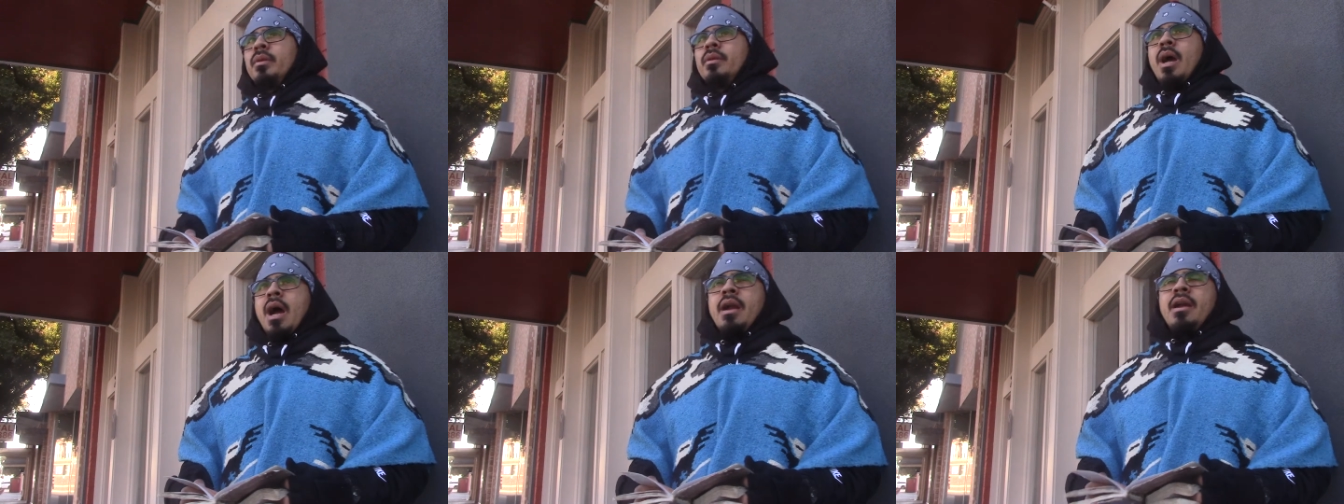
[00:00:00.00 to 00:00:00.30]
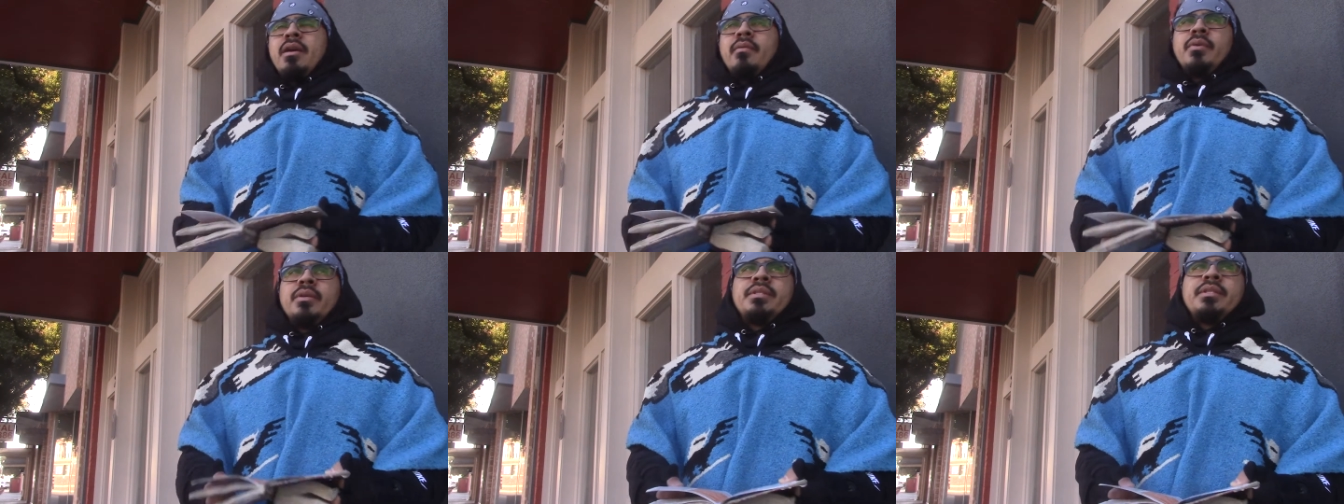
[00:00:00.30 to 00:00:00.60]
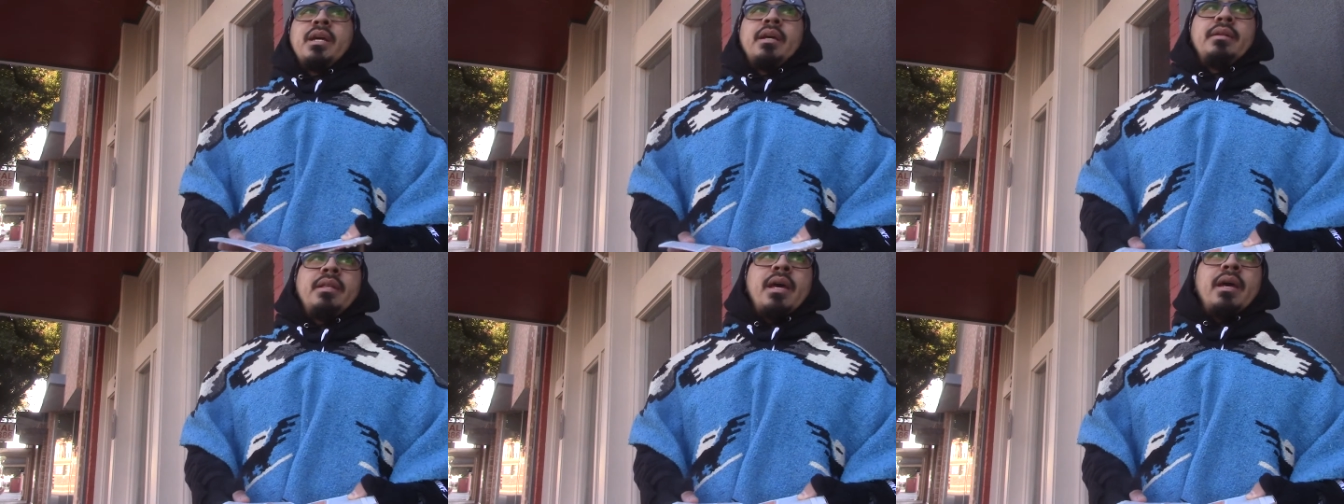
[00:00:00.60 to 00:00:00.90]
I never
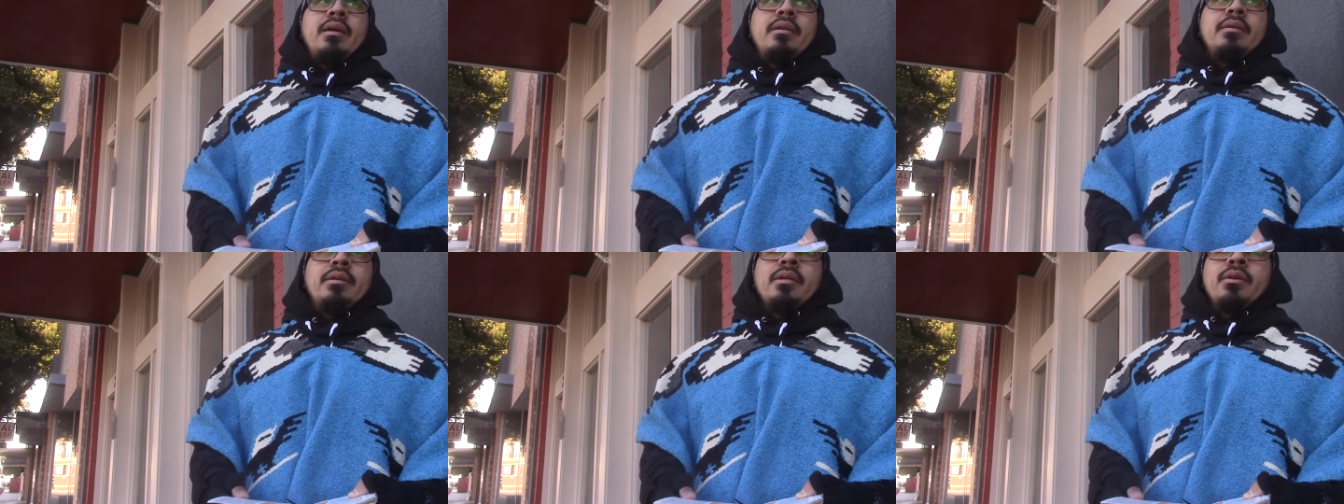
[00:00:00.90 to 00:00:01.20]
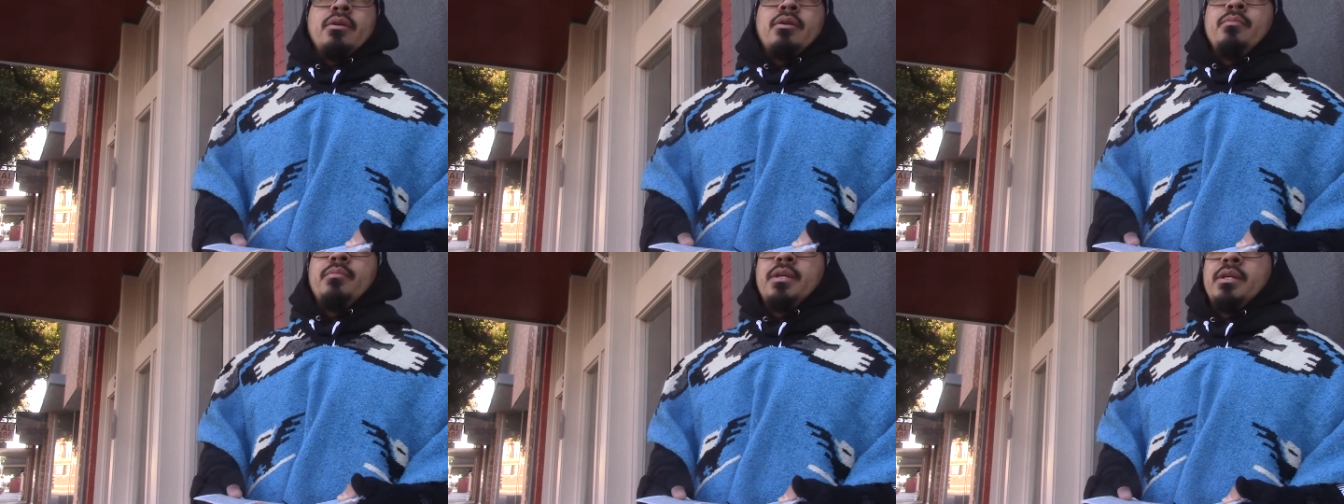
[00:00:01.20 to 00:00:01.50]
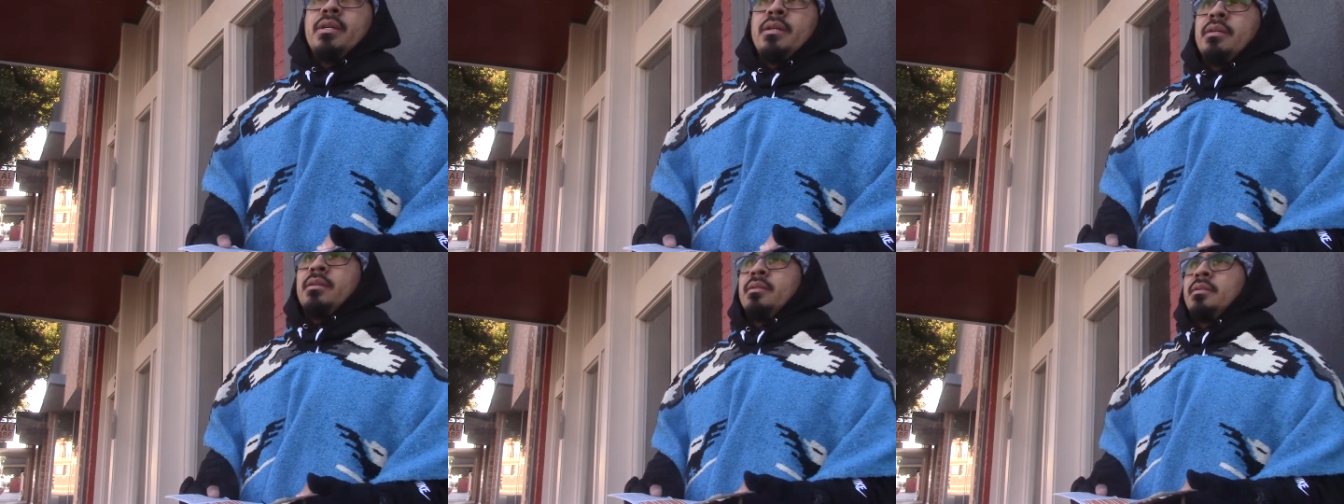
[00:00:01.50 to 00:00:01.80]
said that, you know,
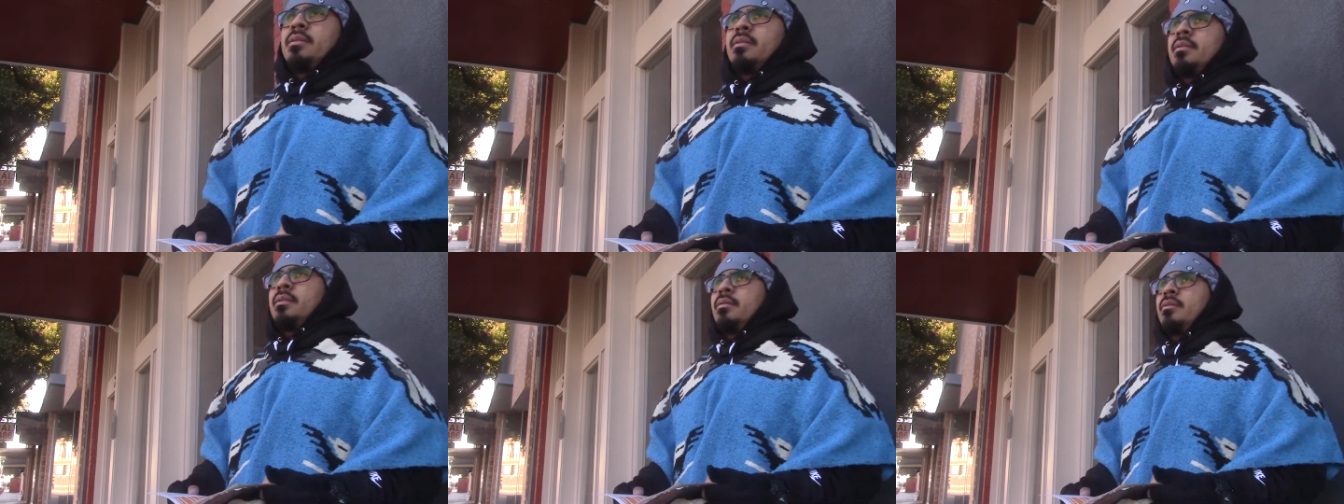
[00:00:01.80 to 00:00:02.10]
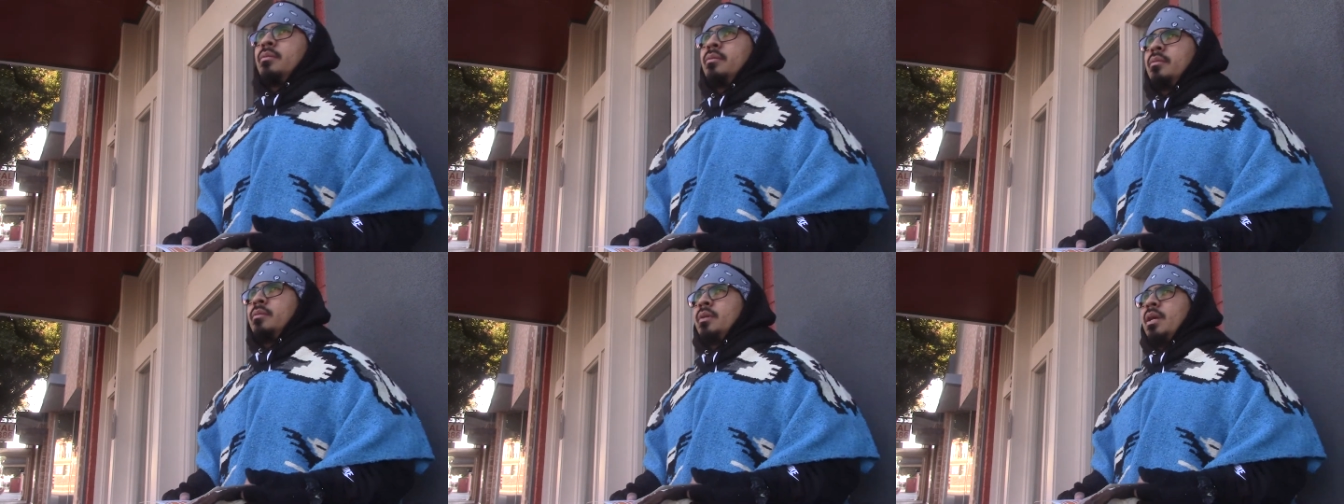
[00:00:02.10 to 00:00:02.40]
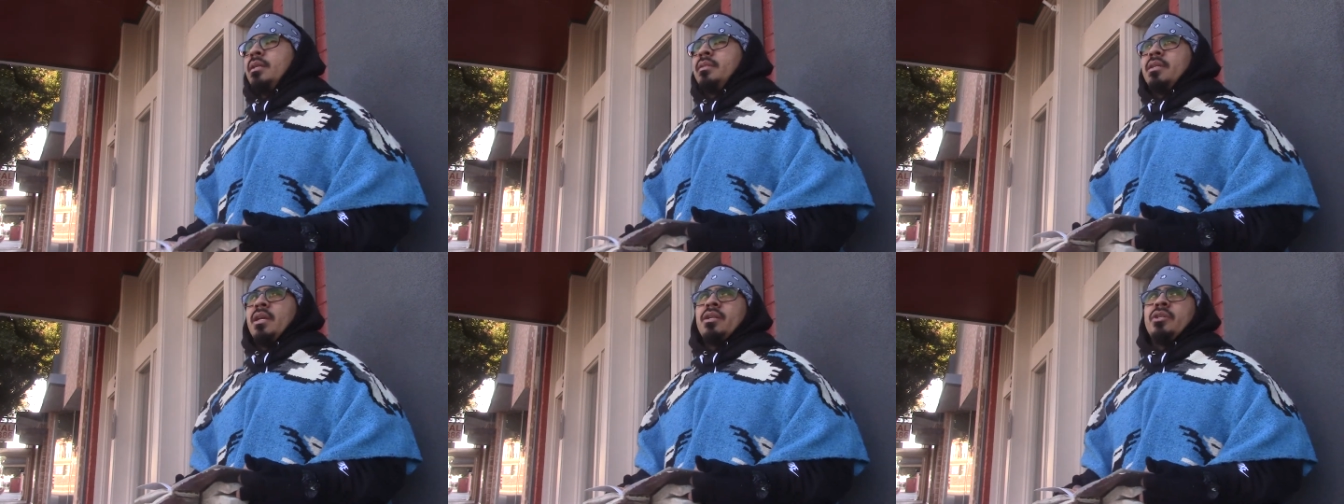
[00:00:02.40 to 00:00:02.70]
because when
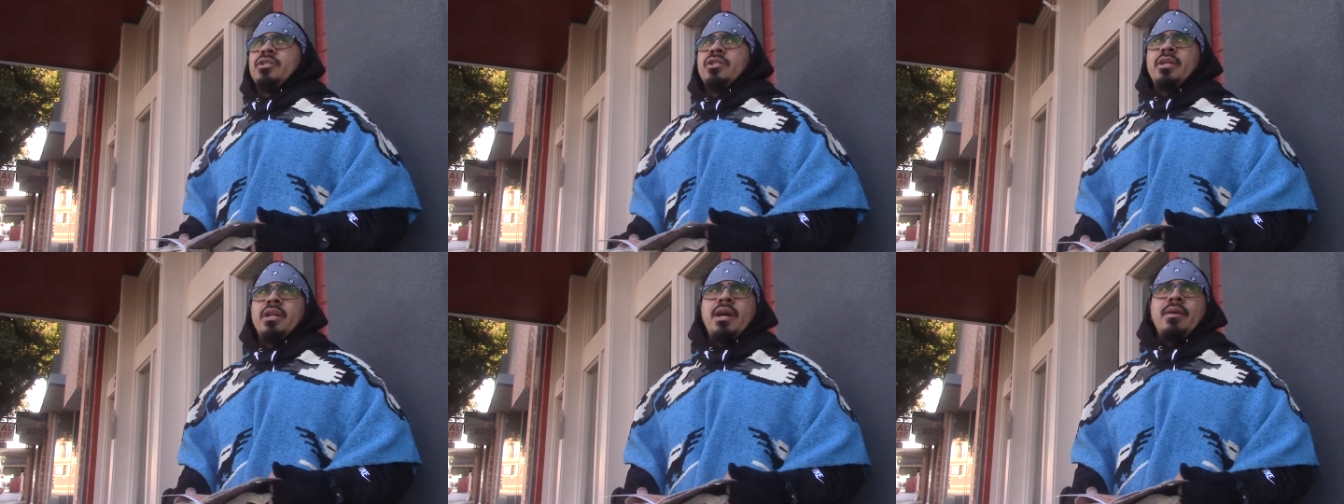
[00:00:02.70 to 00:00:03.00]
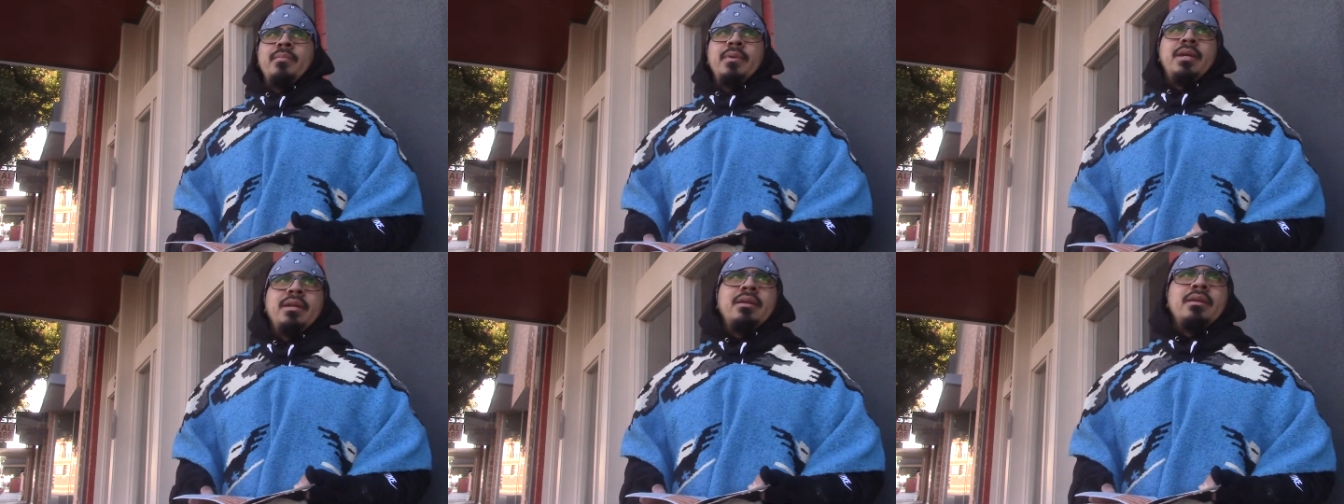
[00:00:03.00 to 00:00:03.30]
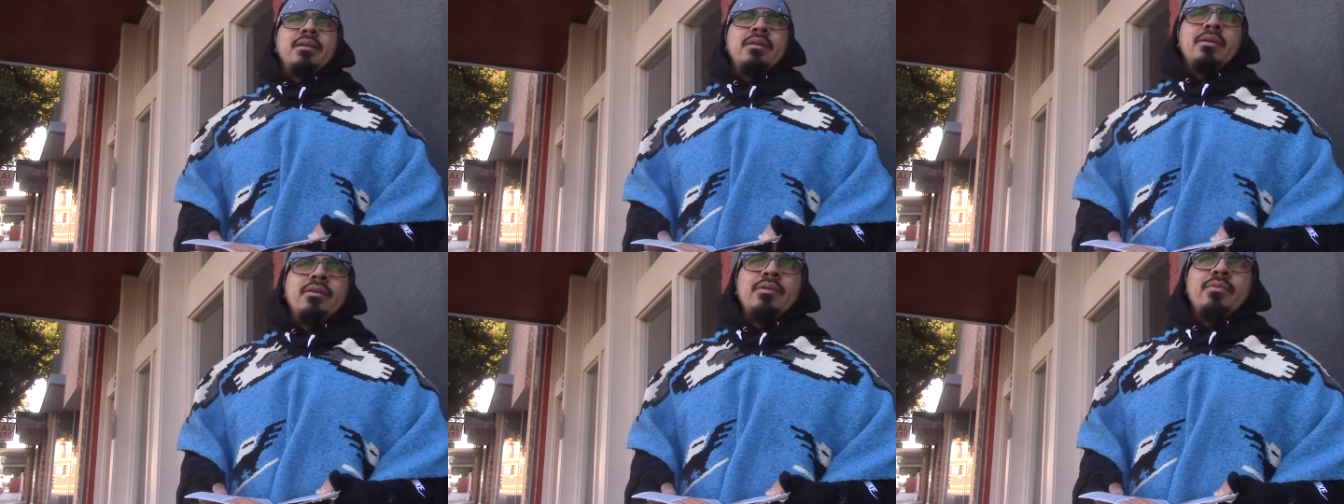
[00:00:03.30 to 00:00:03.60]
I say shit, I mean
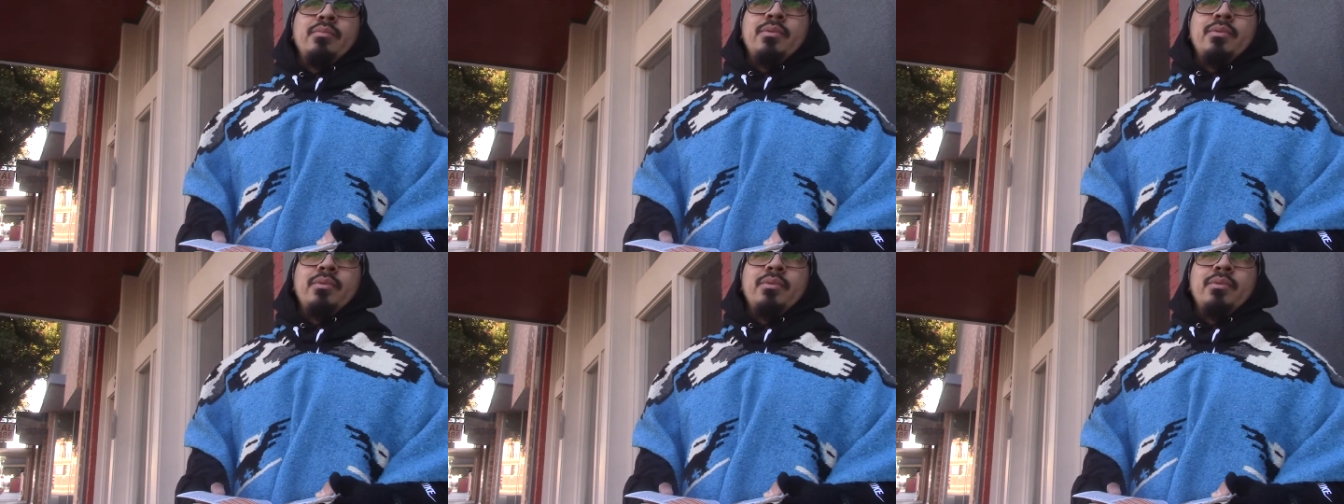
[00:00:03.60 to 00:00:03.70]
it. You know what I